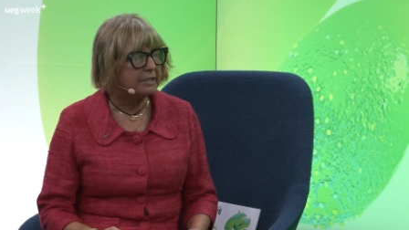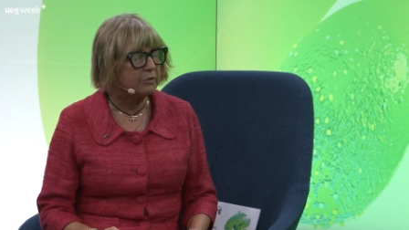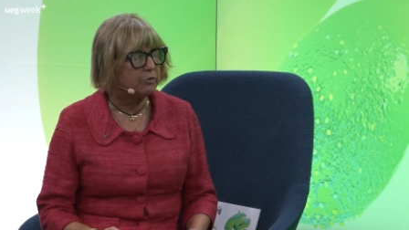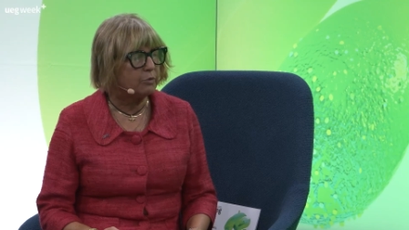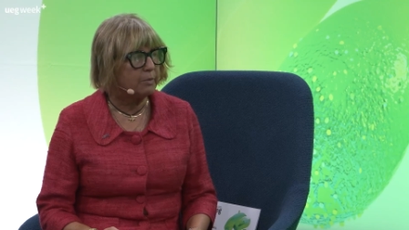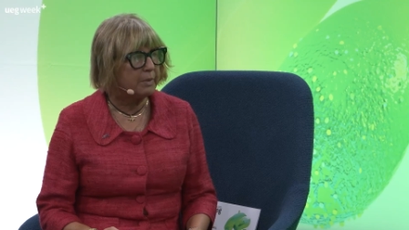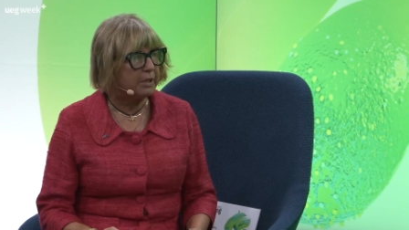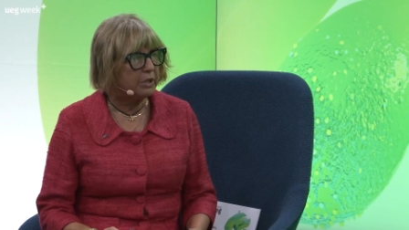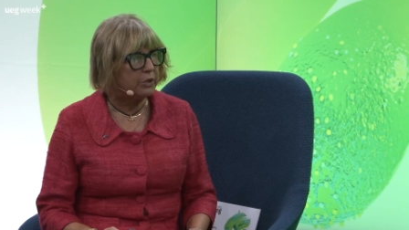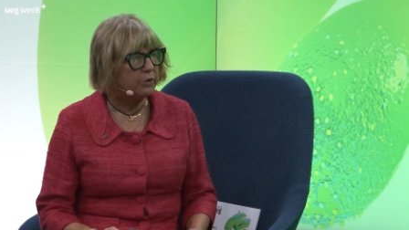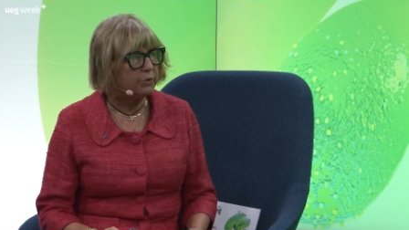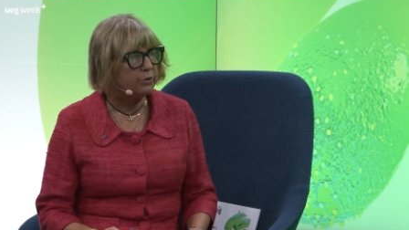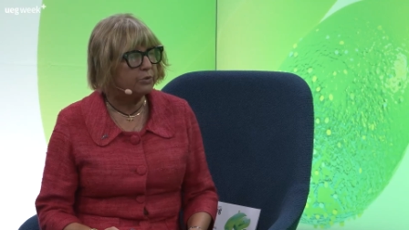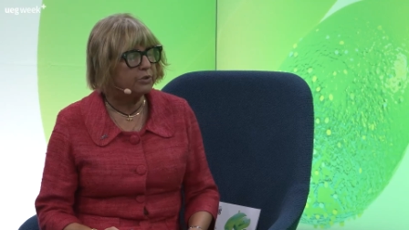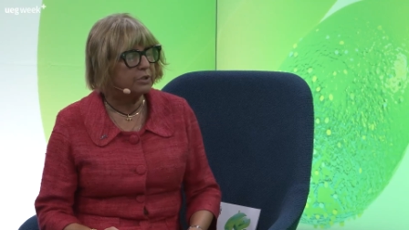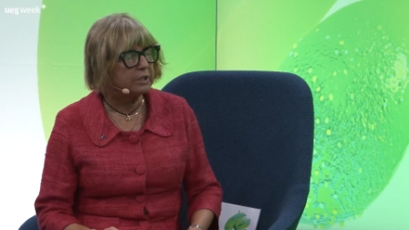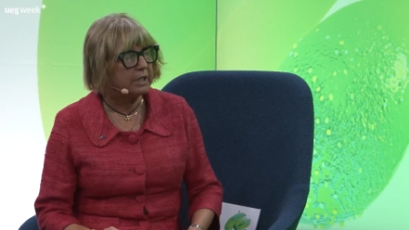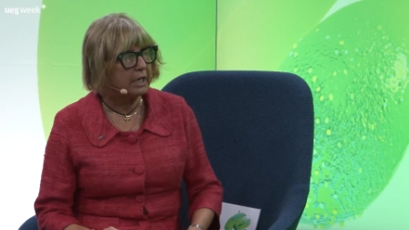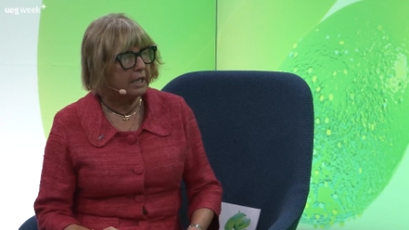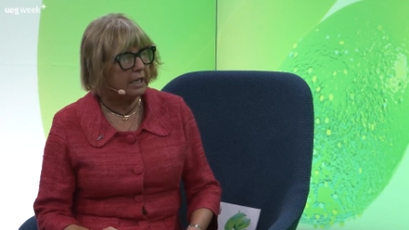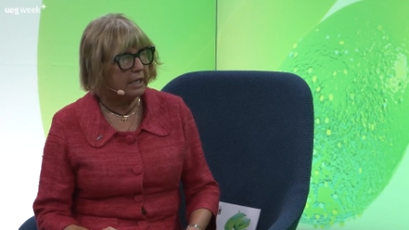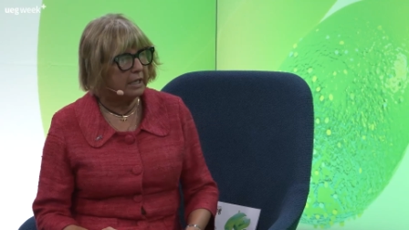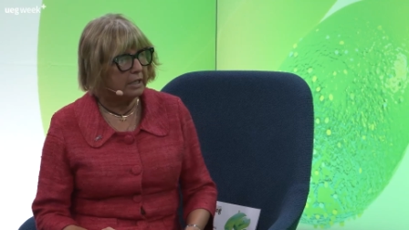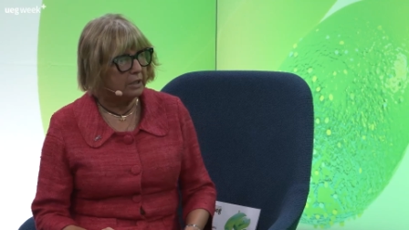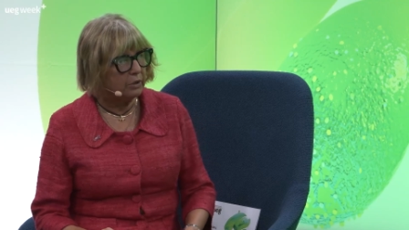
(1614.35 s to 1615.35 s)
to be used
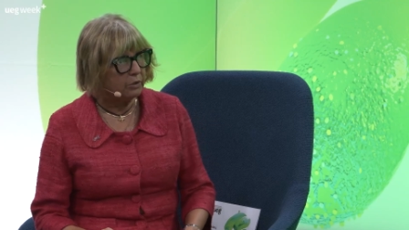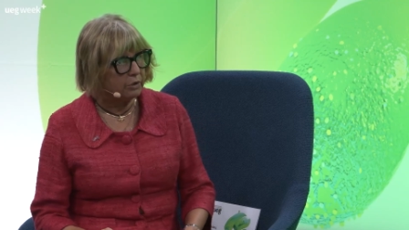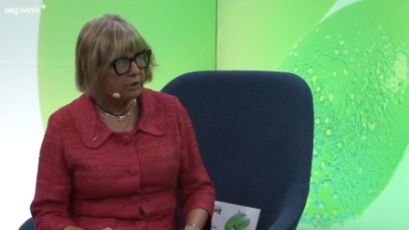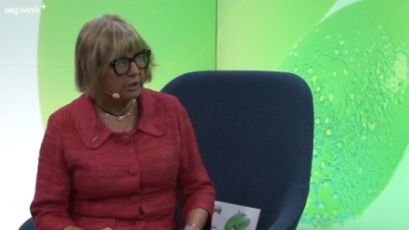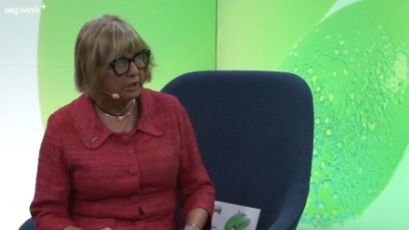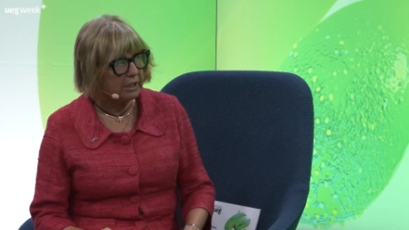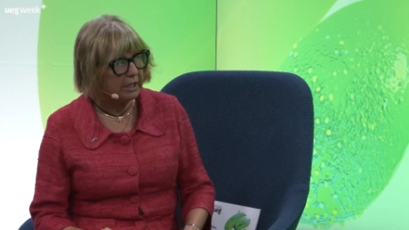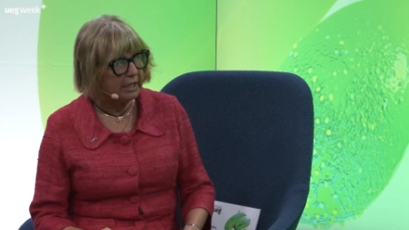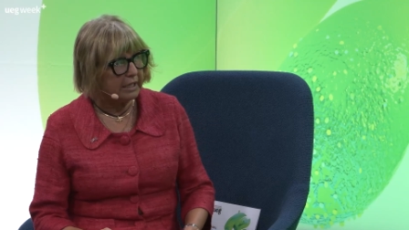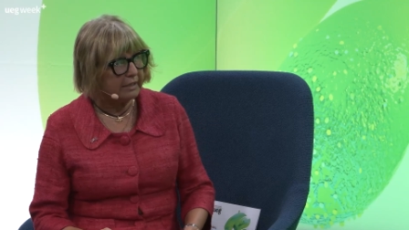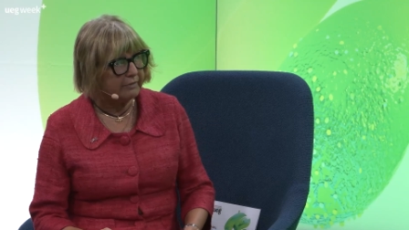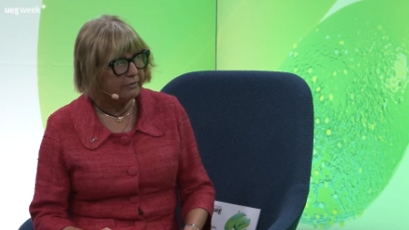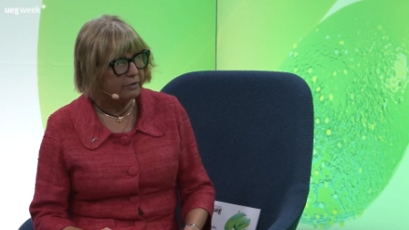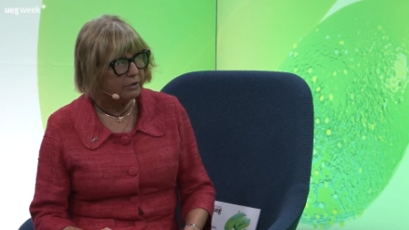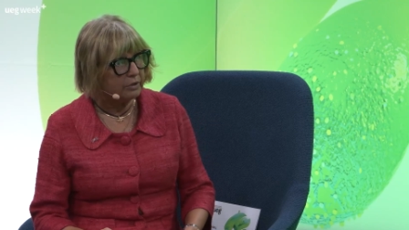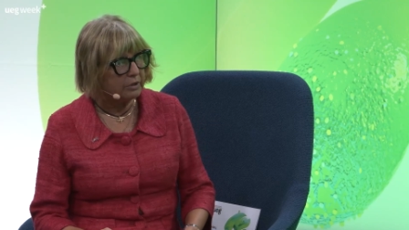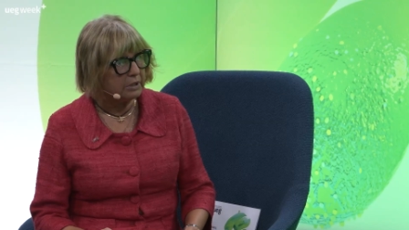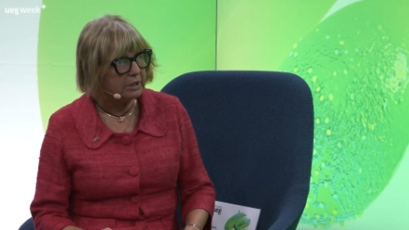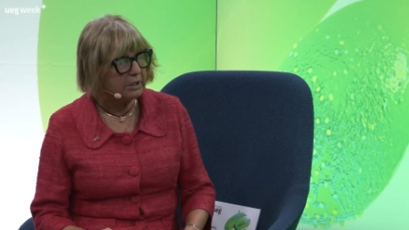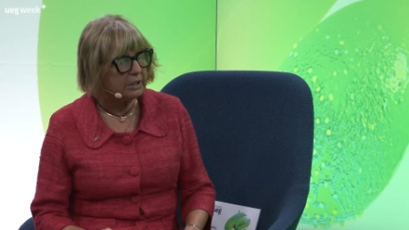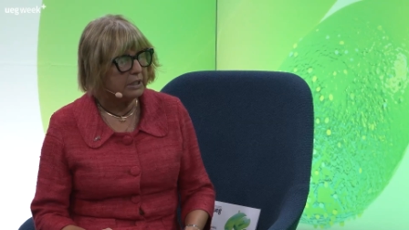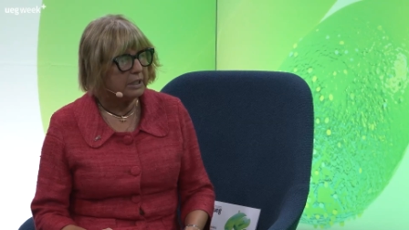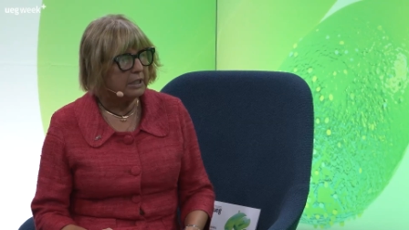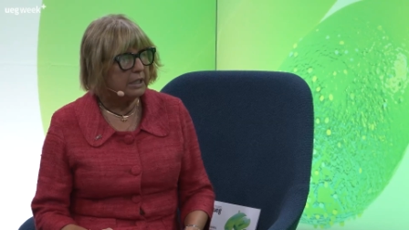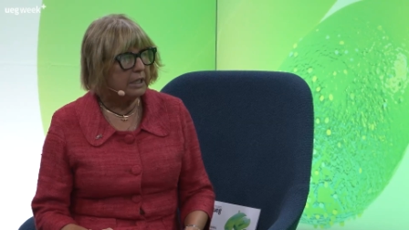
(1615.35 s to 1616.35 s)
at local level
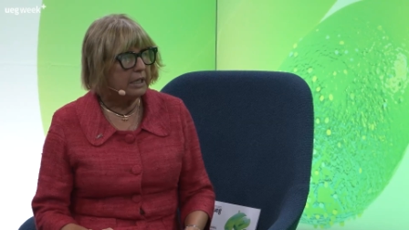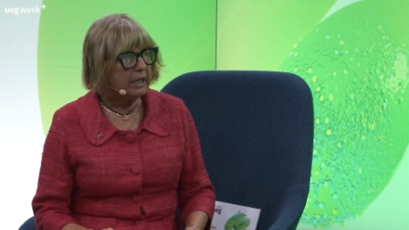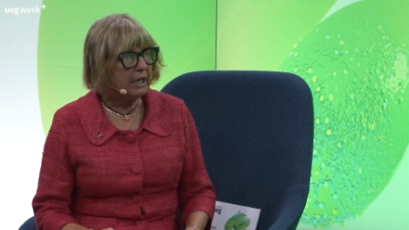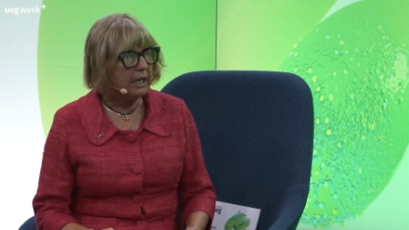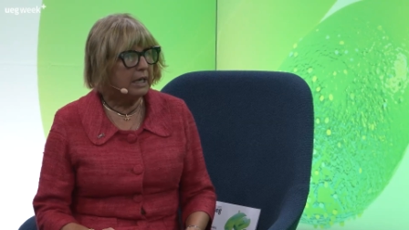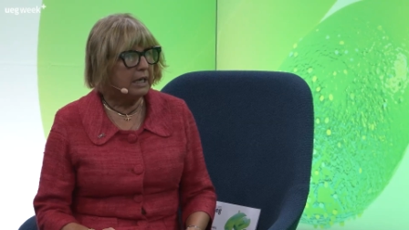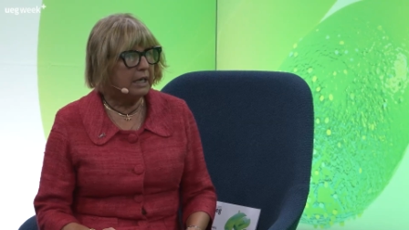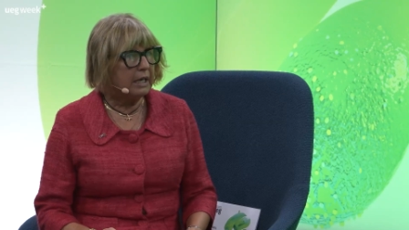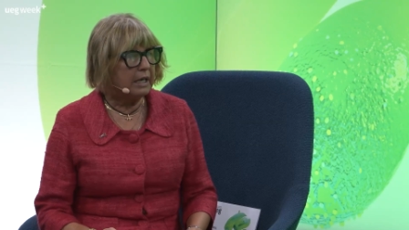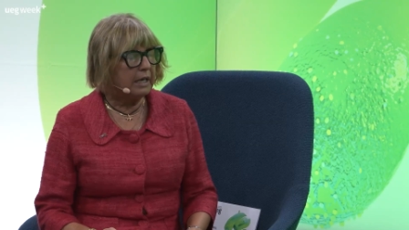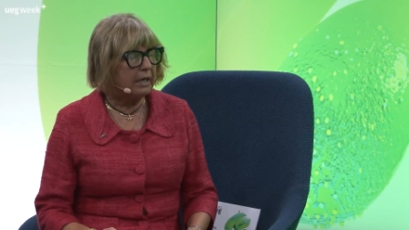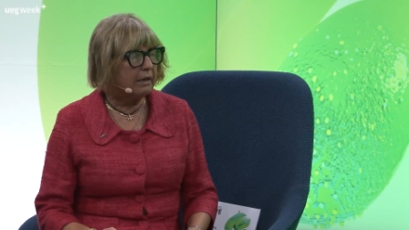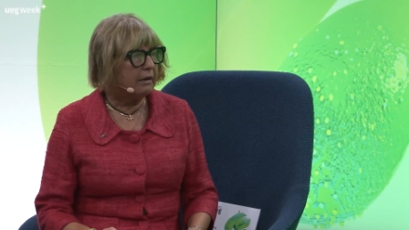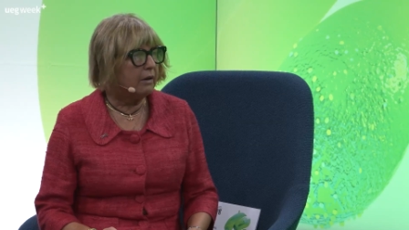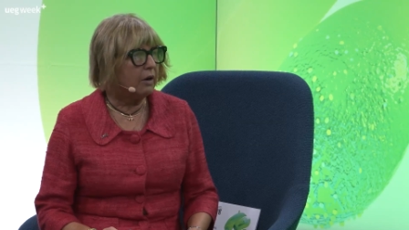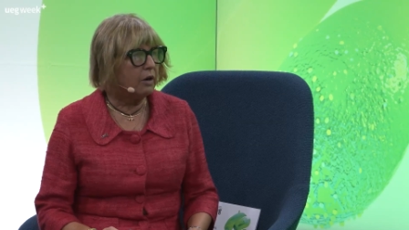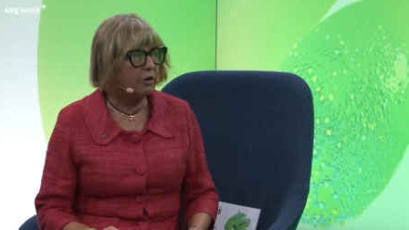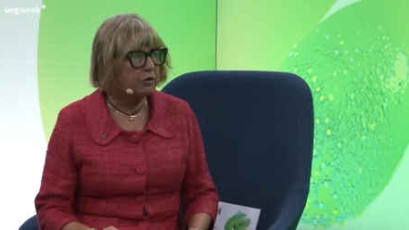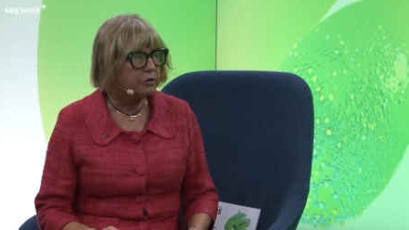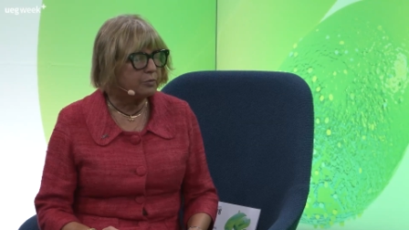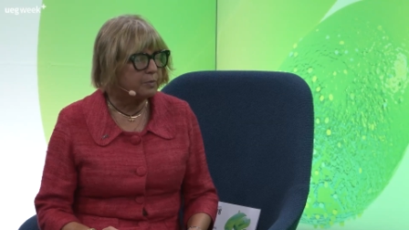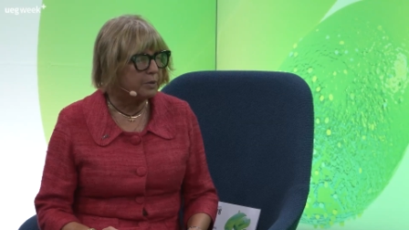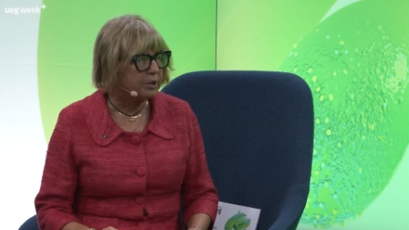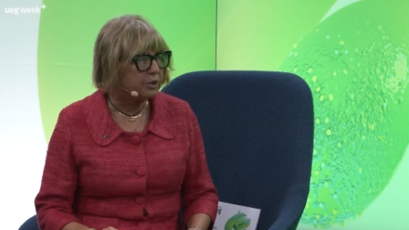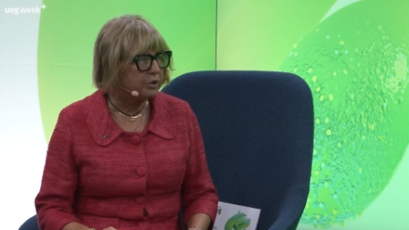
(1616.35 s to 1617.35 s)
uh,
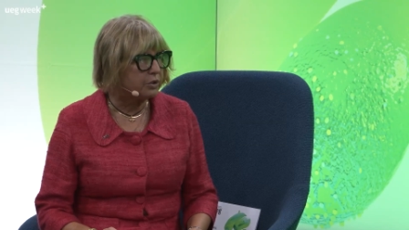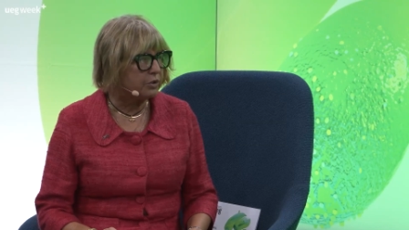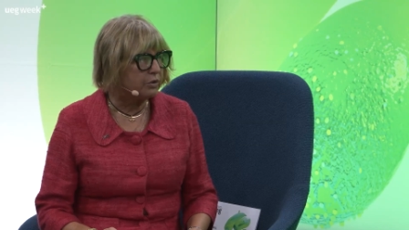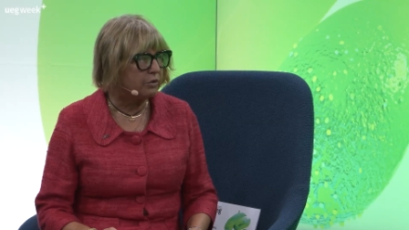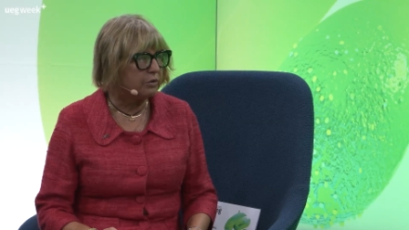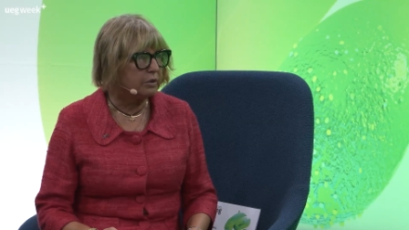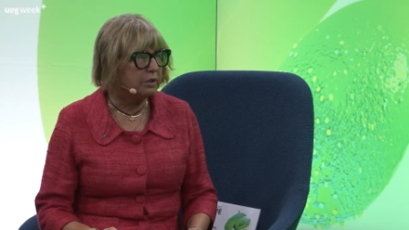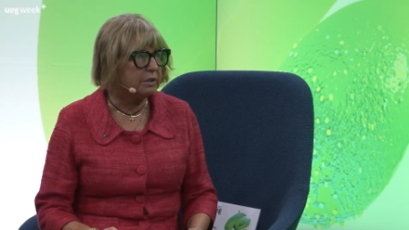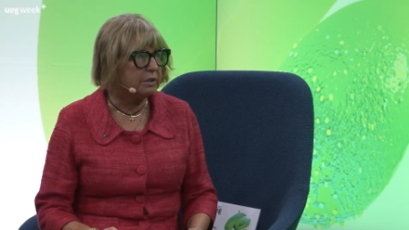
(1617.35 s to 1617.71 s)
hospital,